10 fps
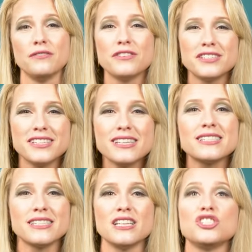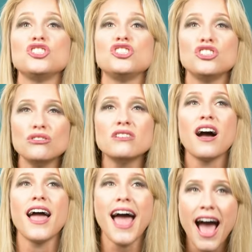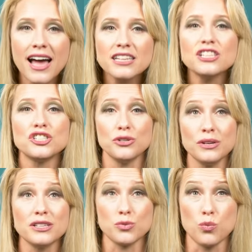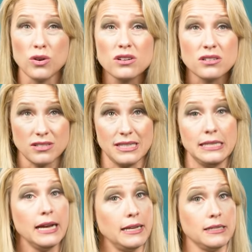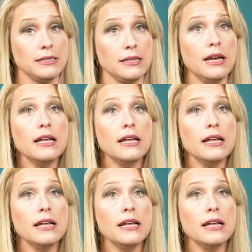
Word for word: In verse 6, it says, do not add to his words, yikes,